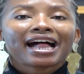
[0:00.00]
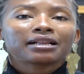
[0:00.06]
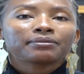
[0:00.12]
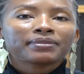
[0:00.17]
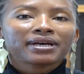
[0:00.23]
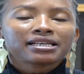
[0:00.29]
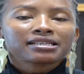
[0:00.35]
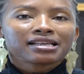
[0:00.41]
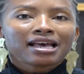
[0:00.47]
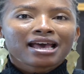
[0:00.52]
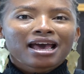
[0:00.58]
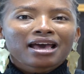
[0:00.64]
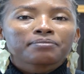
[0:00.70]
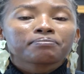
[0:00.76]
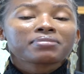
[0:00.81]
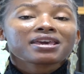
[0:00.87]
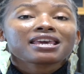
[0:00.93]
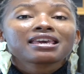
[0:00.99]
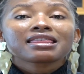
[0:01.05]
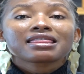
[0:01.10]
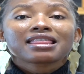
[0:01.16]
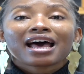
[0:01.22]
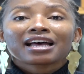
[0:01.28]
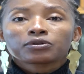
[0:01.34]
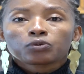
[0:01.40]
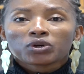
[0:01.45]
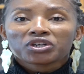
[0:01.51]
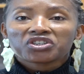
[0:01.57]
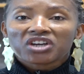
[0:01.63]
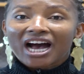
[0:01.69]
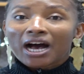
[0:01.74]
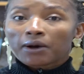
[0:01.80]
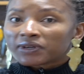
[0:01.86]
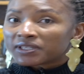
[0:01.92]
help us be that
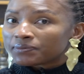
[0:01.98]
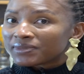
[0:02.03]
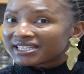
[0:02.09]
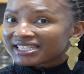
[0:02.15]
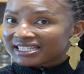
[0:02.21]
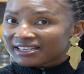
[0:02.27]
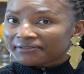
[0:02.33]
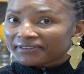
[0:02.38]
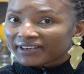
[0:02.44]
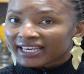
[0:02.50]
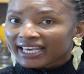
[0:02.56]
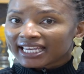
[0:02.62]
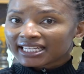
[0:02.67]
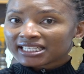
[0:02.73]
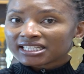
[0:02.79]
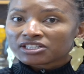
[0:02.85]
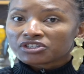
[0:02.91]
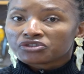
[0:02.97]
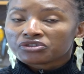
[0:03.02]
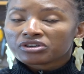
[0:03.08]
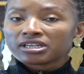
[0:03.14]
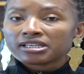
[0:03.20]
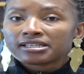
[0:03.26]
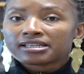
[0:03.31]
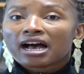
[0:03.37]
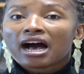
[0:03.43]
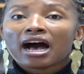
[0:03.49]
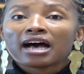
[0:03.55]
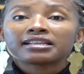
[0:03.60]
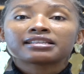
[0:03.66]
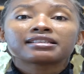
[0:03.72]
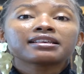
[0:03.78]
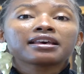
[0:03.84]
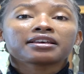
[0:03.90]
which our specific industries
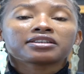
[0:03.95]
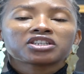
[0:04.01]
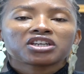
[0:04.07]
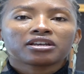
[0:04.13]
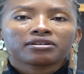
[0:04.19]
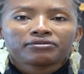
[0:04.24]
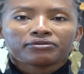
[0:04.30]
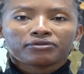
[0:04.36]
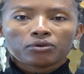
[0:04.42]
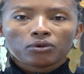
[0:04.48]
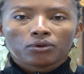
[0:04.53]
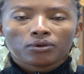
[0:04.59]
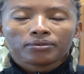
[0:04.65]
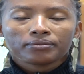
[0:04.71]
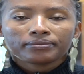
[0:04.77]
are searching for?